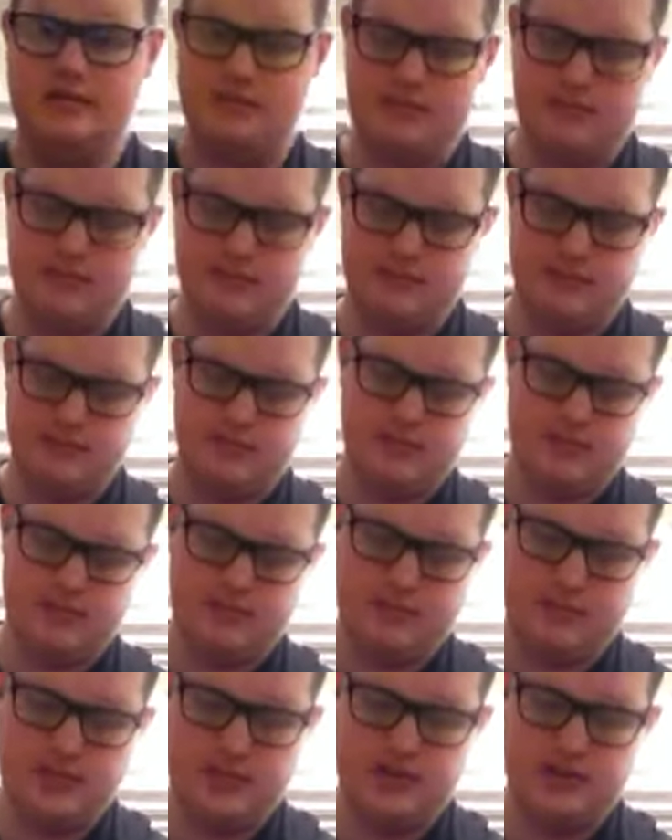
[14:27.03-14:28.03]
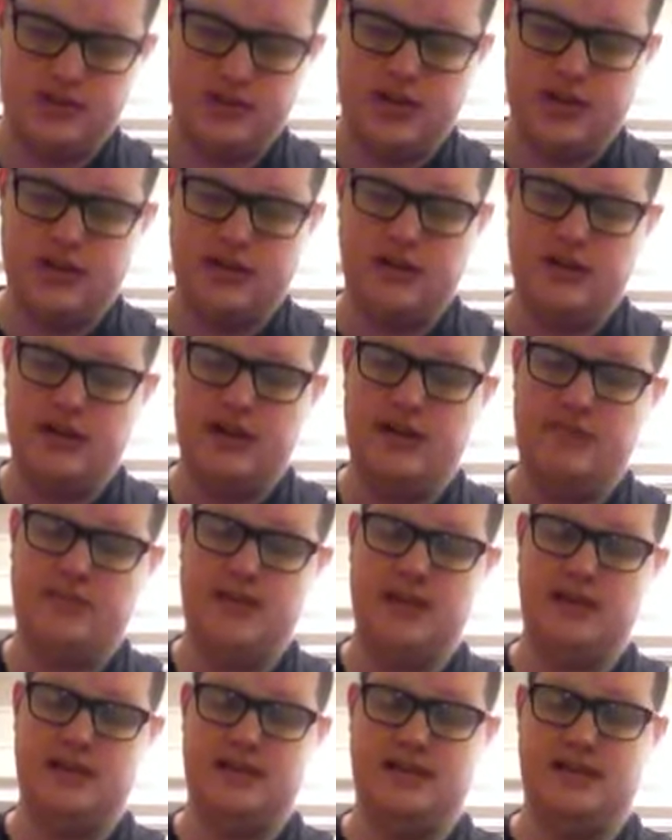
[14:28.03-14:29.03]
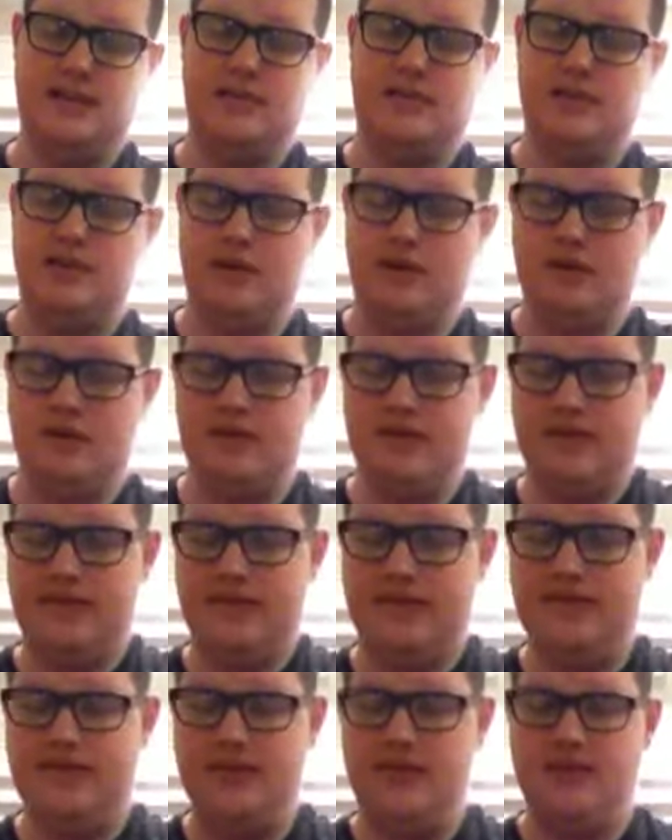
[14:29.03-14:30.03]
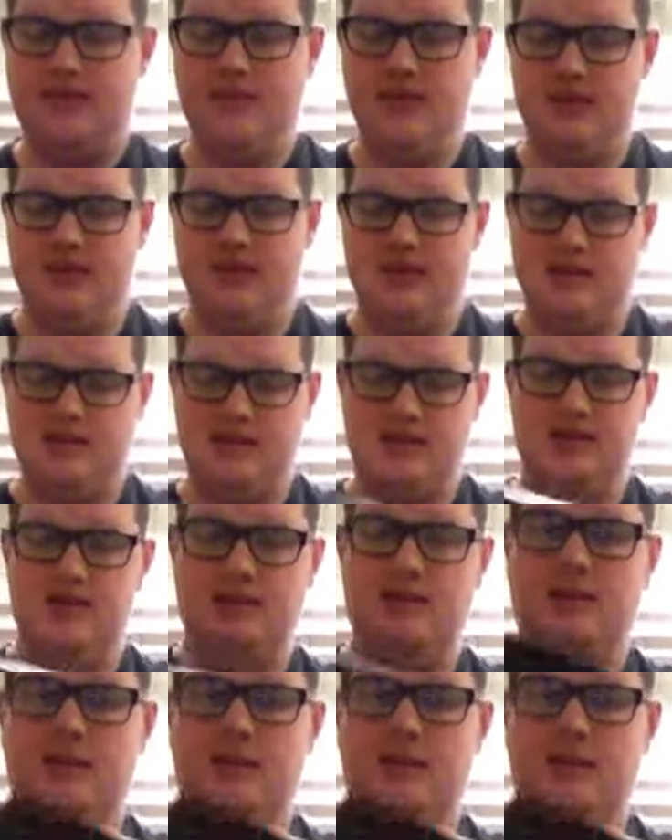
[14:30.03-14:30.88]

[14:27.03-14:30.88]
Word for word: I'm trying to hurry up here because I don't want to go over 15 minutes.